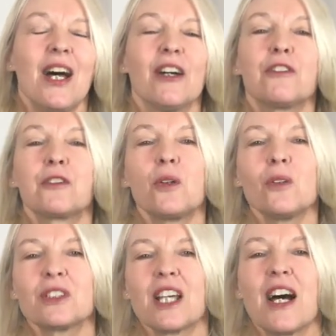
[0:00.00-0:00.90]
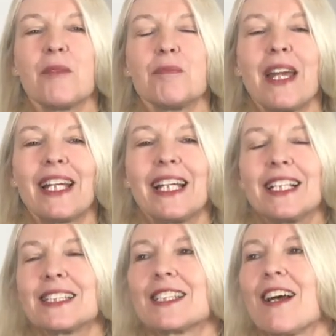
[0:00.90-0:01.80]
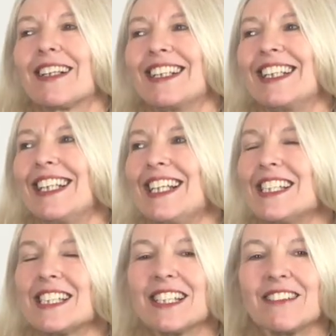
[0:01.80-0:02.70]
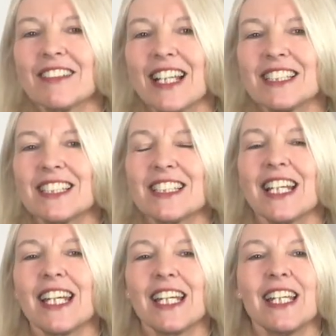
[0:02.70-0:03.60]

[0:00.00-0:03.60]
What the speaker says: Of course, I'm making it slightly easier again today,